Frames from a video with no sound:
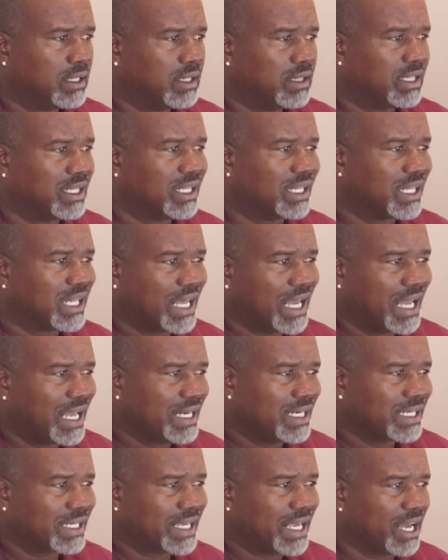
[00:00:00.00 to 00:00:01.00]
land
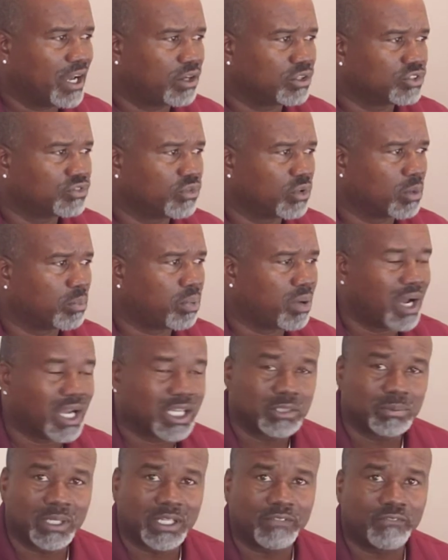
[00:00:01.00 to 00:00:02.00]
accounts for
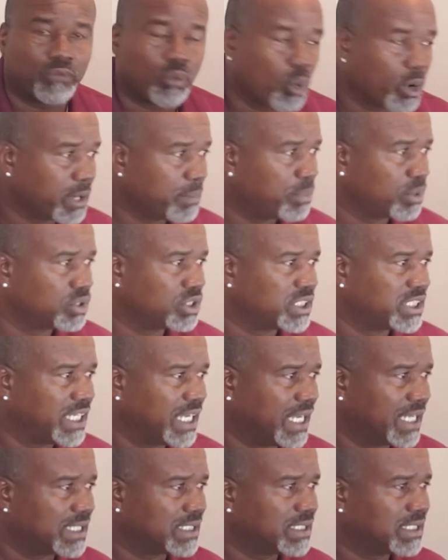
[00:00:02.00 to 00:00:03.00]
approximately
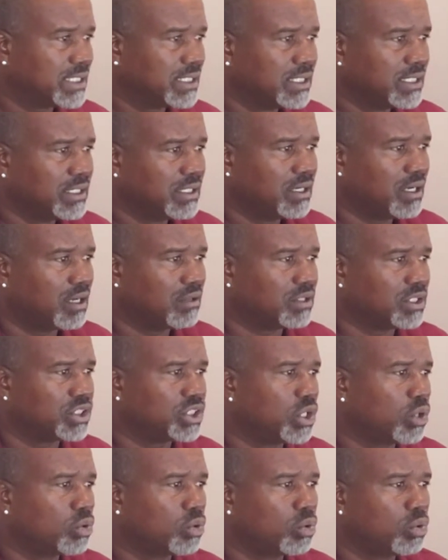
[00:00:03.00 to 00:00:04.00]
40% of the
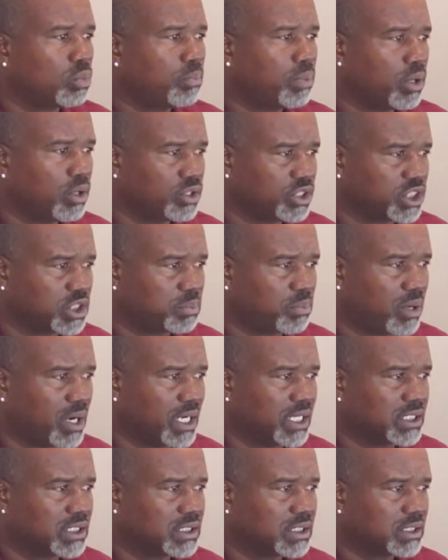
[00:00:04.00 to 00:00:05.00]
total purchase
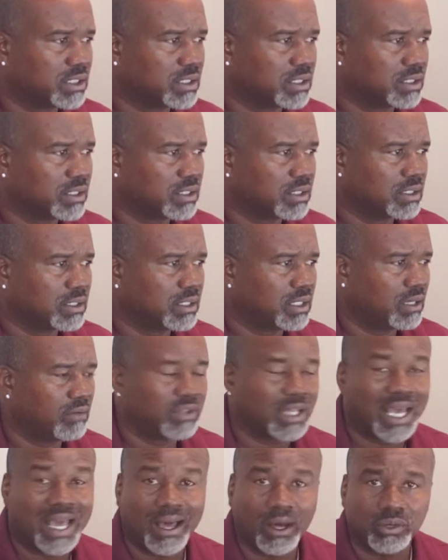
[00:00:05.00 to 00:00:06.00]
price of the
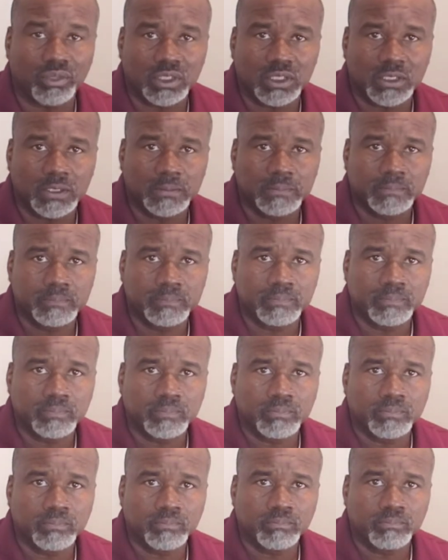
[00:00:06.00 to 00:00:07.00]
house.
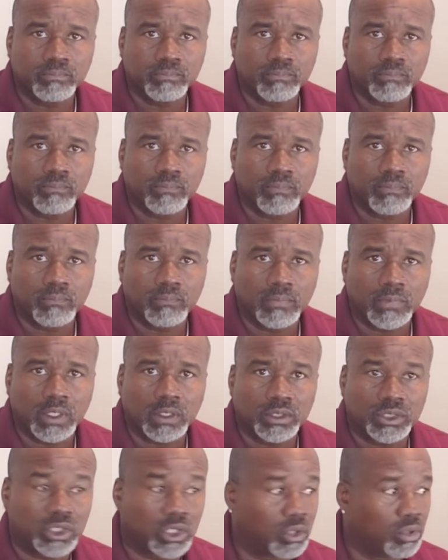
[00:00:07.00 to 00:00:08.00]

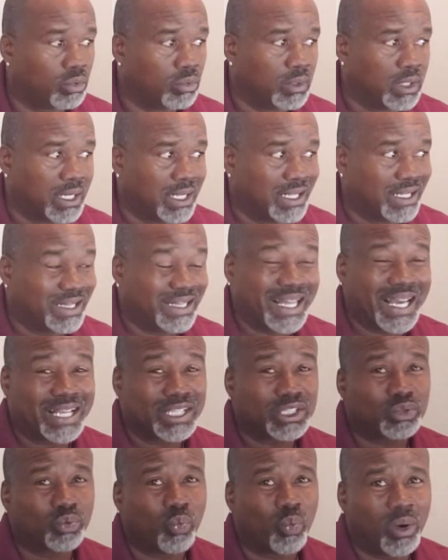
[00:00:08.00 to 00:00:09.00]
So
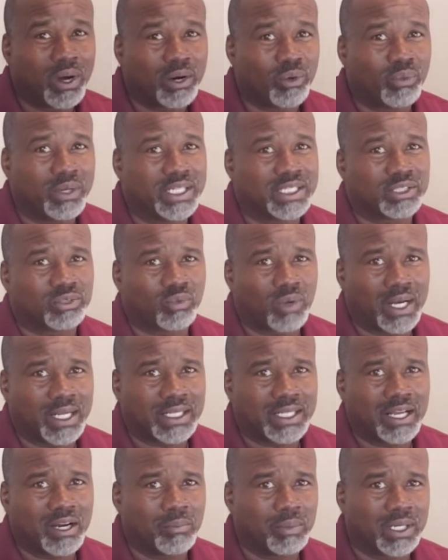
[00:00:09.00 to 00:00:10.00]
that's one reason right
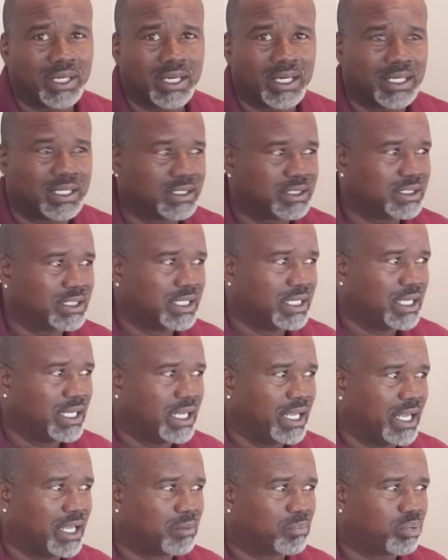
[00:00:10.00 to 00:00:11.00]
there, because
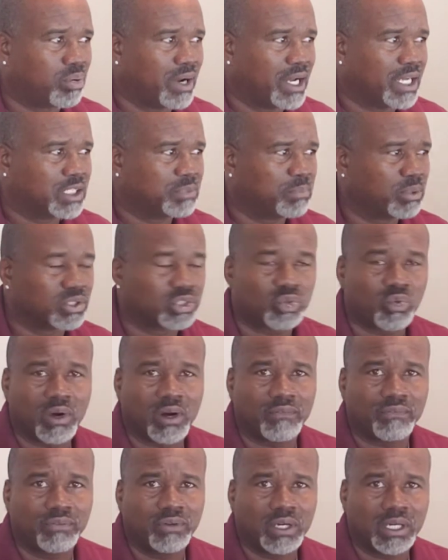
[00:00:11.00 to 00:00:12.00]
in price per
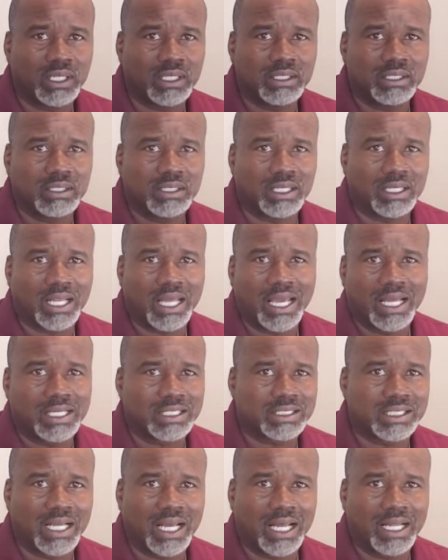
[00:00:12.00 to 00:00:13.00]
square foot, the land
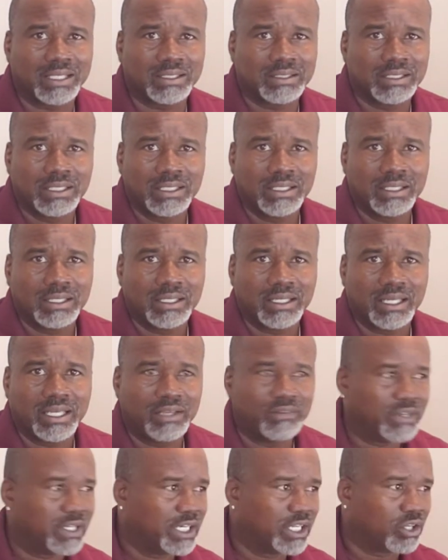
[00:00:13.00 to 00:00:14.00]
is not
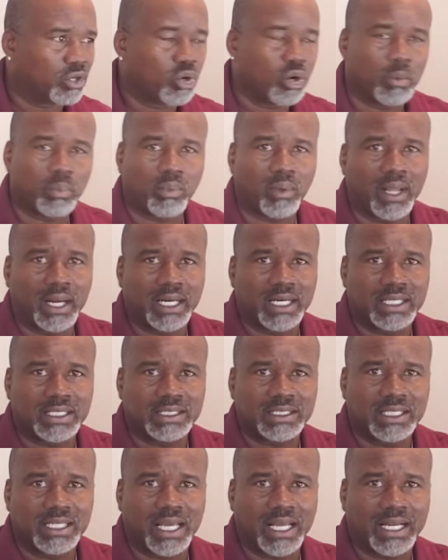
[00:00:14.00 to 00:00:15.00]
even incorporated
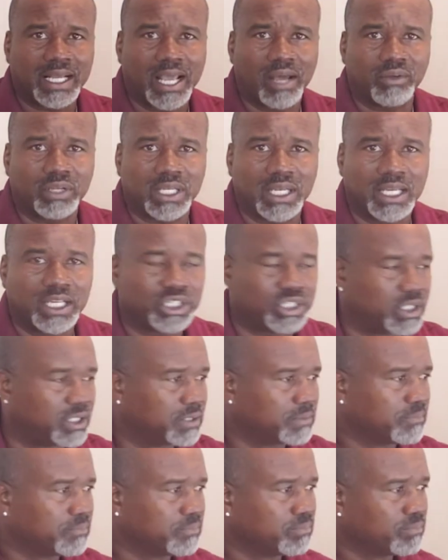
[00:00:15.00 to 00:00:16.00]
into that calculation.